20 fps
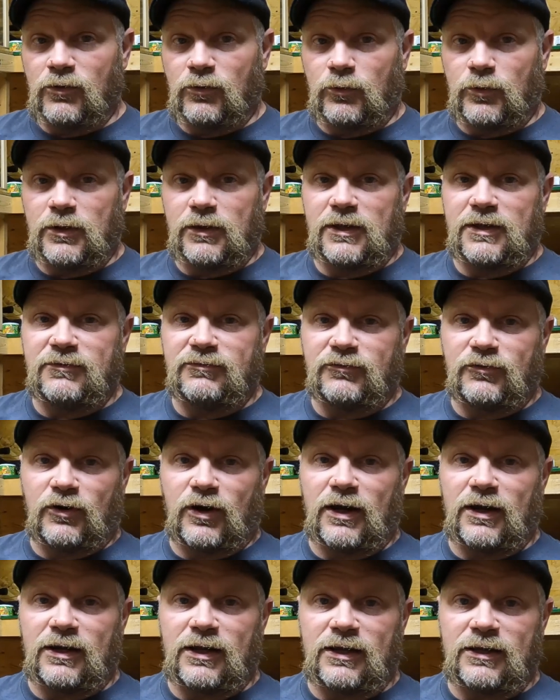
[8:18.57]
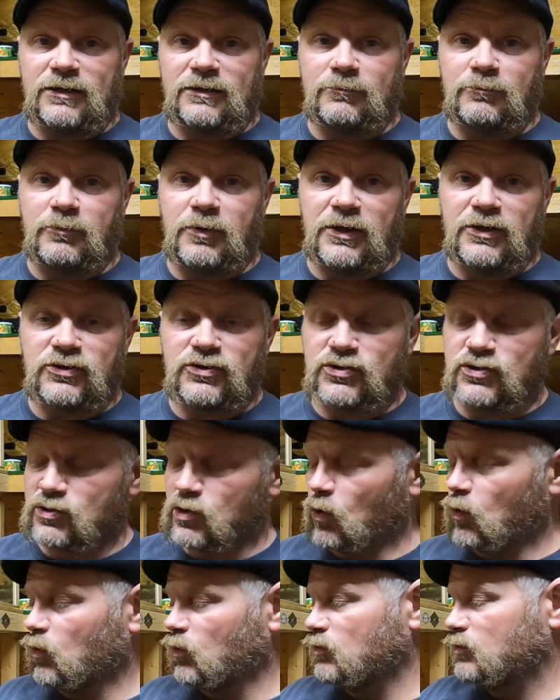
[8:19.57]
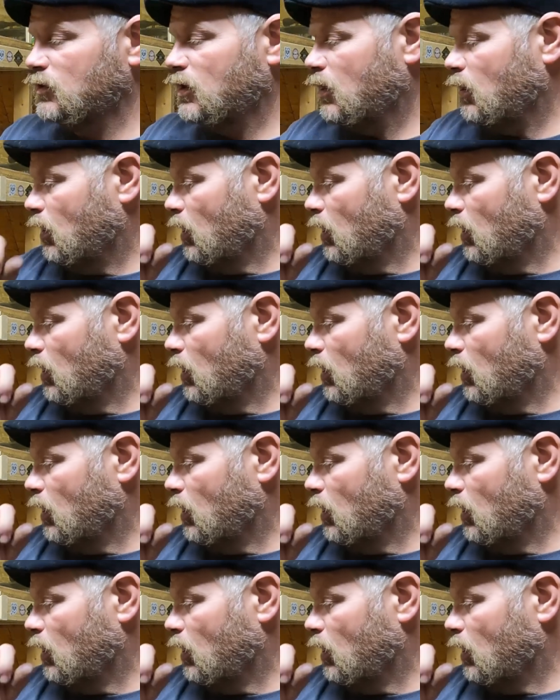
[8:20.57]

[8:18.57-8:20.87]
relief grain had been sold.